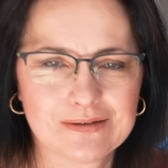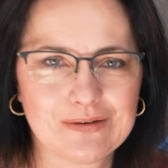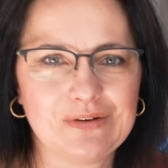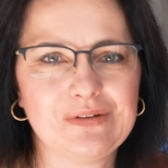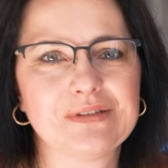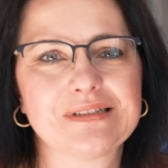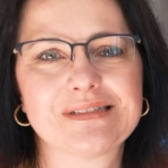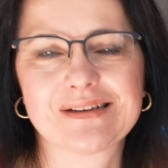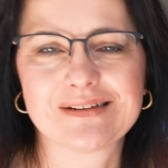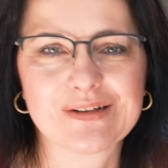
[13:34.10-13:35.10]
all the
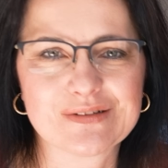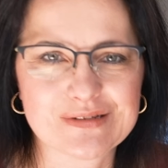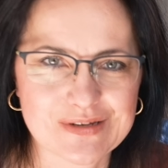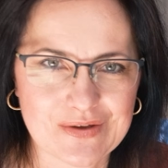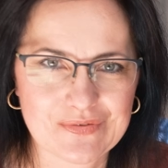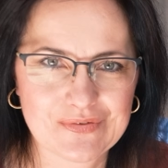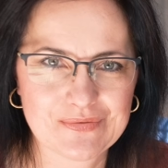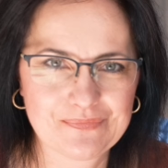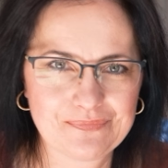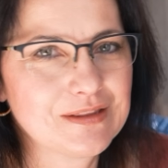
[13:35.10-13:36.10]
technical stuff.
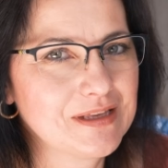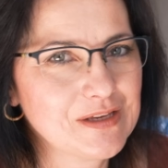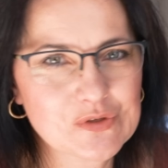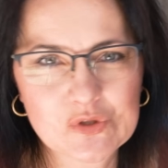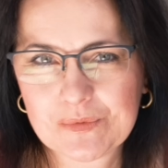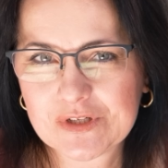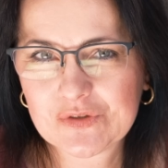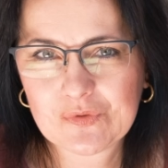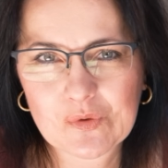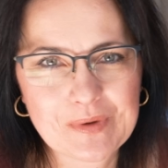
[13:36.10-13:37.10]
Thank you so
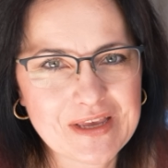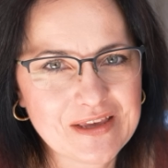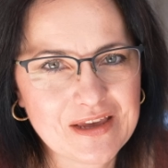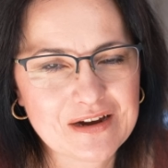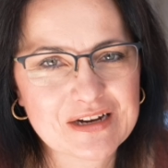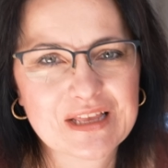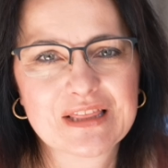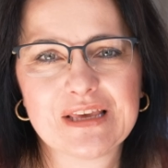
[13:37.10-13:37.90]
much for being here.